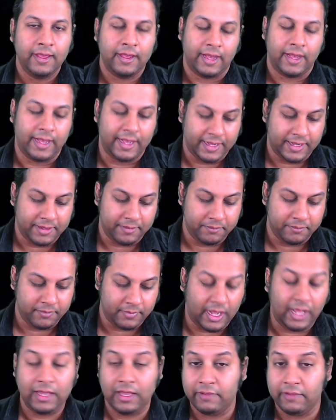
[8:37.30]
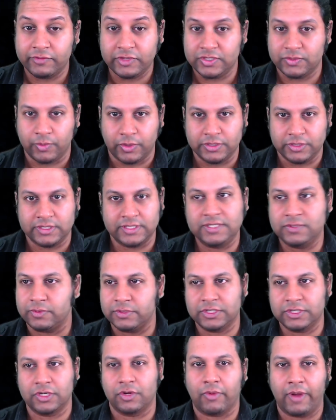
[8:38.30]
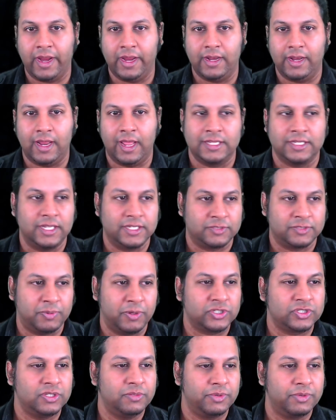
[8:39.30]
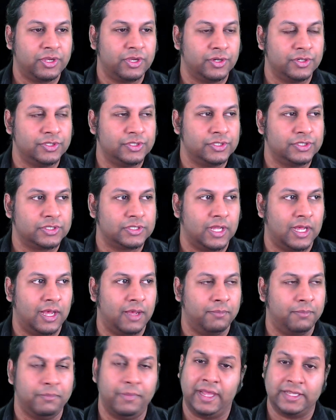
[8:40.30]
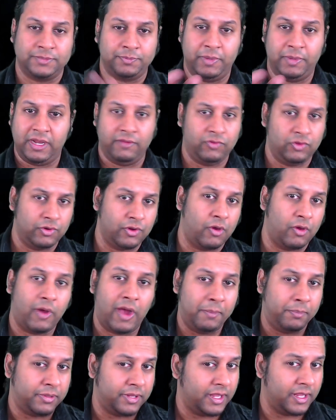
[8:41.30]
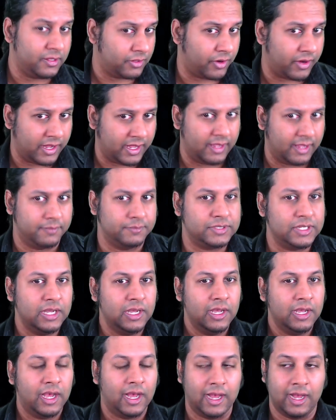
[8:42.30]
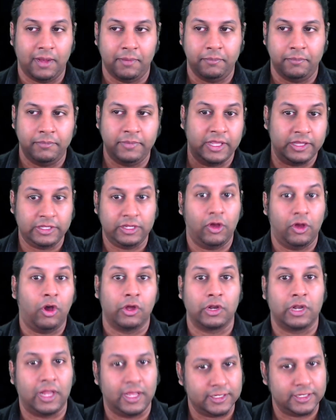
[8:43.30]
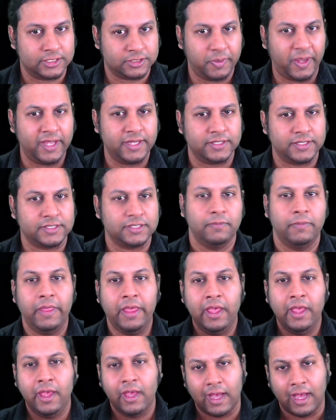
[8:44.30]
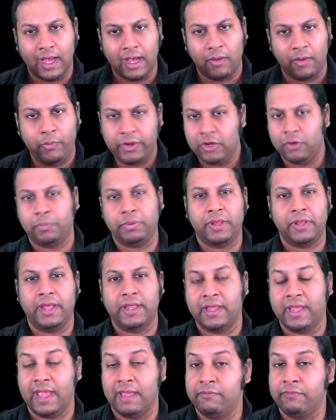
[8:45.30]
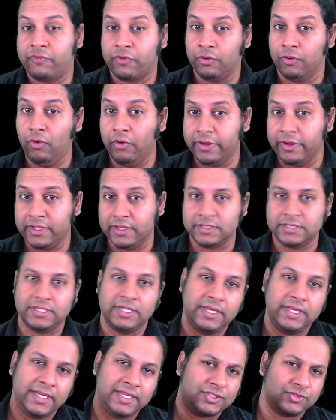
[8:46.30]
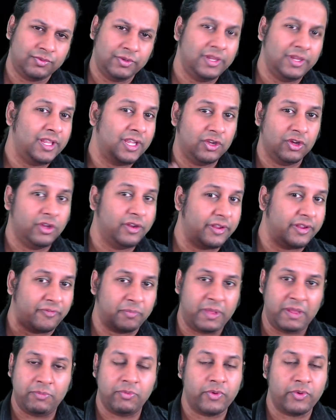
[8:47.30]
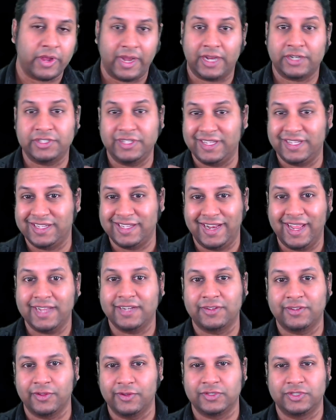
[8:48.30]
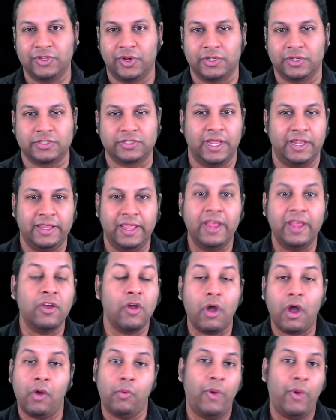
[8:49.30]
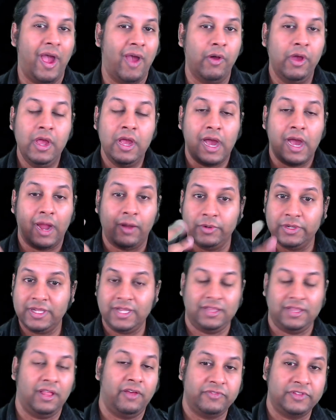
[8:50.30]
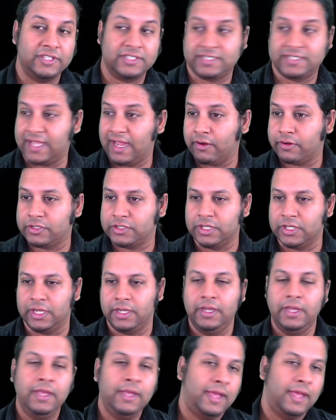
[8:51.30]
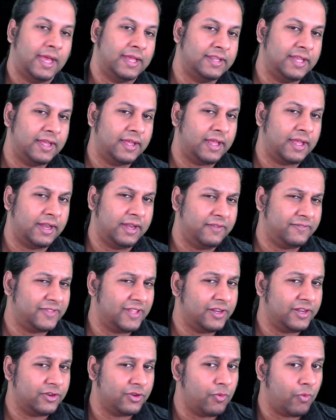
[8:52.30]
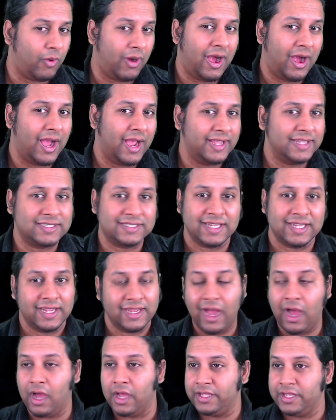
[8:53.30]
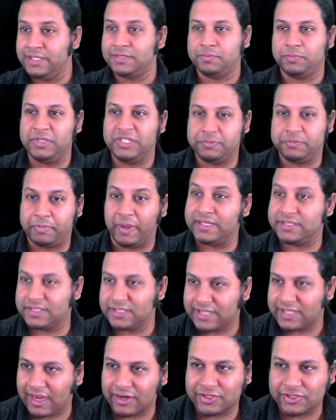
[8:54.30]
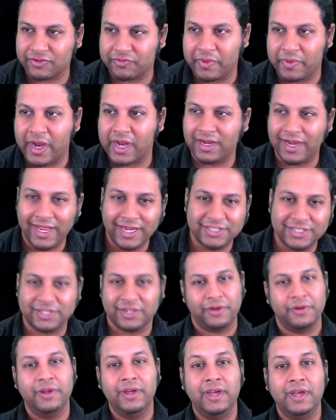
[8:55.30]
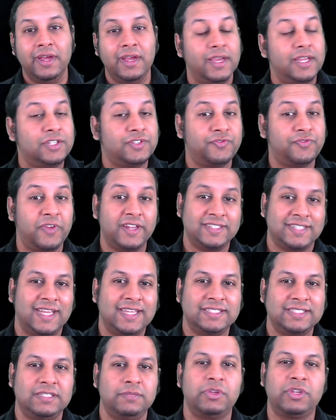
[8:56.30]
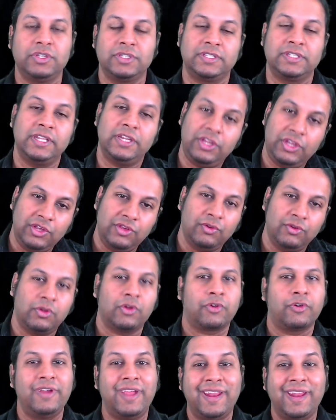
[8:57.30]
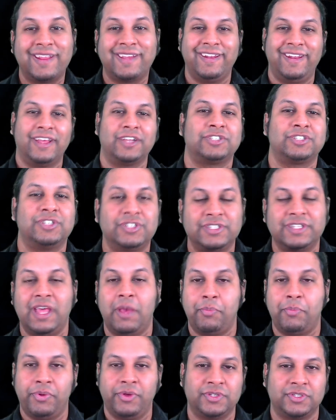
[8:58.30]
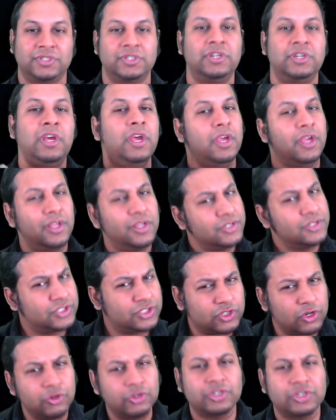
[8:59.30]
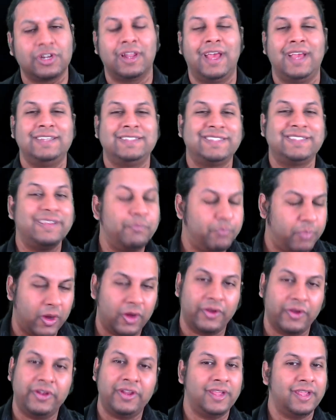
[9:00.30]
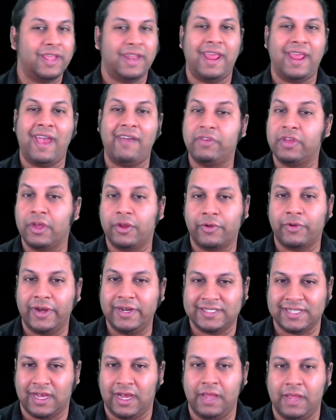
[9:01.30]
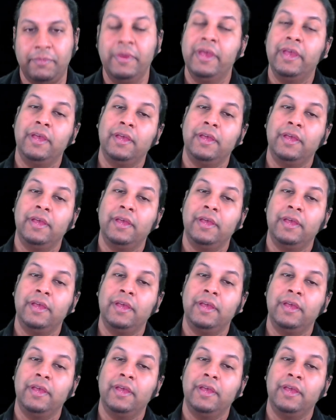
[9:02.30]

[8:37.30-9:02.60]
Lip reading: I love these ones. These ones are great, especially because, as many of you know, I play a lot of games in the online space. When you're playing a game for an audience, it's really good if people can actually connect those dots and they go, oh, wow, I really love this character. And if they know why, it's like, he's based in the character of Michelangelo. It's fantastic because then you create a connection to that person, socializing, bonding, and having a great time.